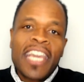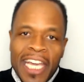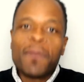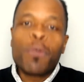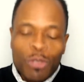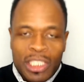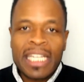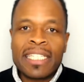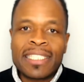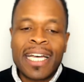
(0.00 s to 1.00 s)
Hebrews
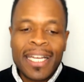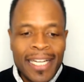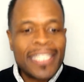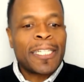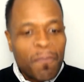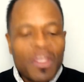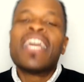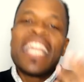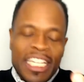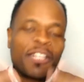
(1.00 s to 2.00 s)
10 is telling us
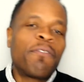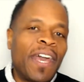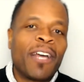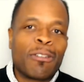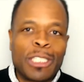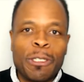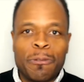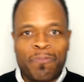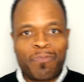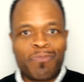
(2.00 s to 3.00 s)
he's a veil
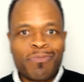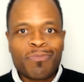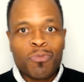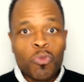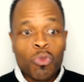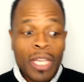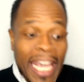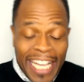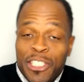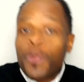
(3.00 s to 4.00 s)
too.
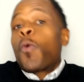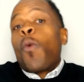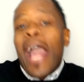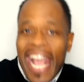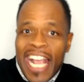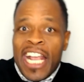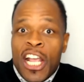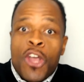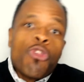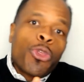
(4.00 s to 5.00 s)
He's the
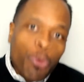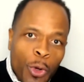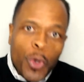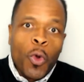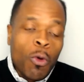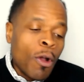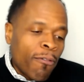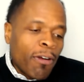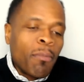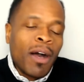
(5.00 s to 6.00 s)
way through
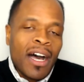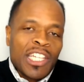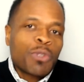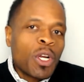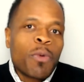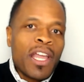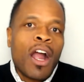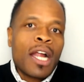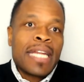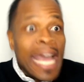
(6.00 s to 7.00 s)
from us where we
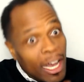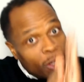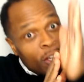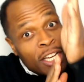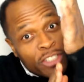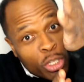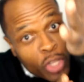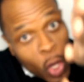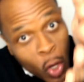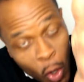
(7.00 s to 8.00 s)
are now to
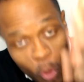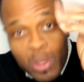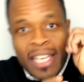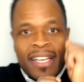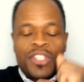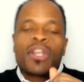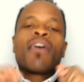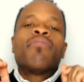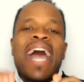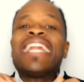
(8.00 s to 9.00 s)
the holiest.
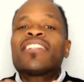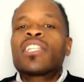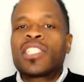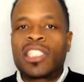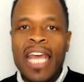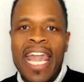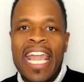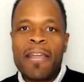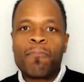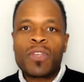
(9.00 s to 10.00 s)
That is to
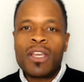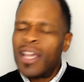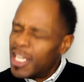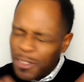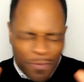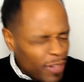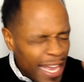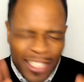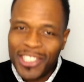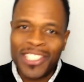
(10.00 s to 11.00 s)
say, his
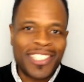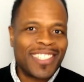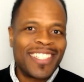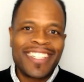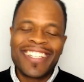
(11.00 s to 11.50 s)
flesh.